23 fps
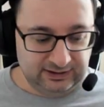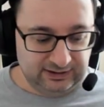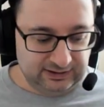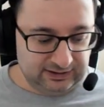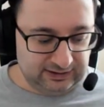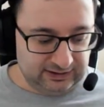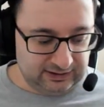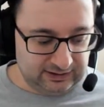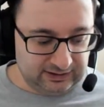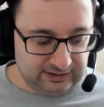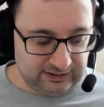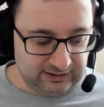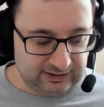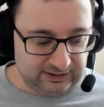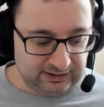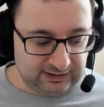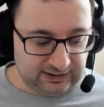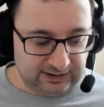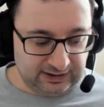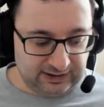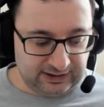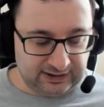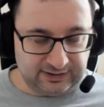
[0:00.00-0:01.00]

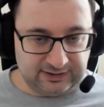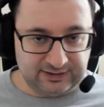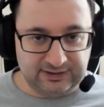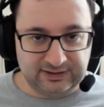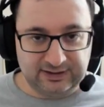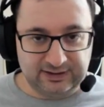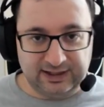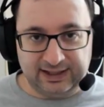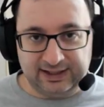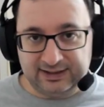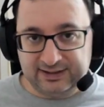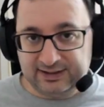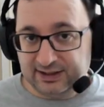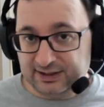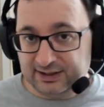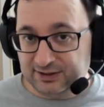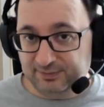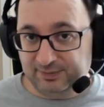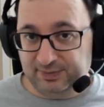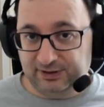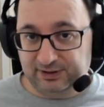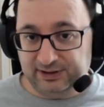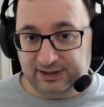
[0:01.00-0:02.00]
as
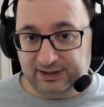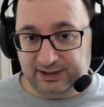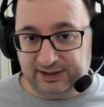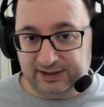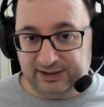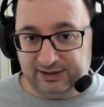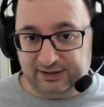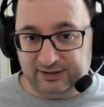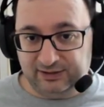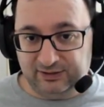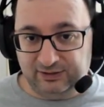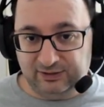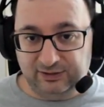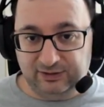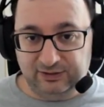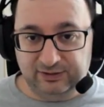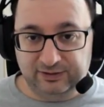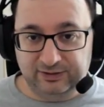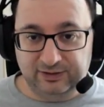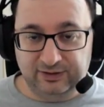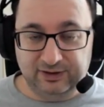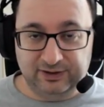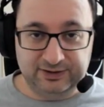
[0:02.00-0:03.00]
accessible
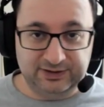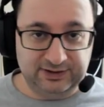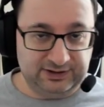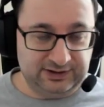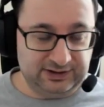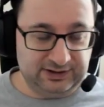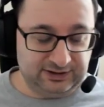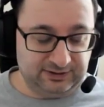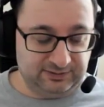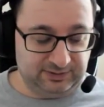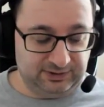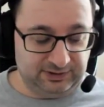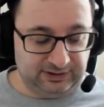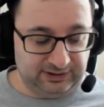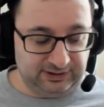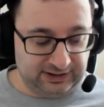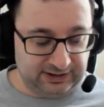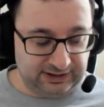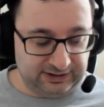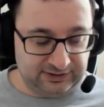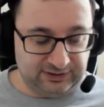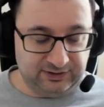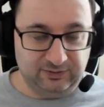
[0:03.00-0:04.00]
or not accessible
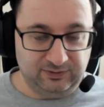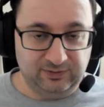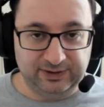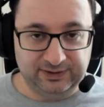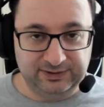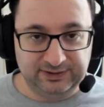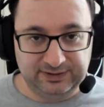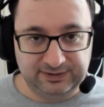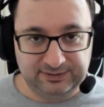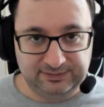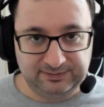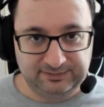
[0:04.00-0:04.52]
as you want.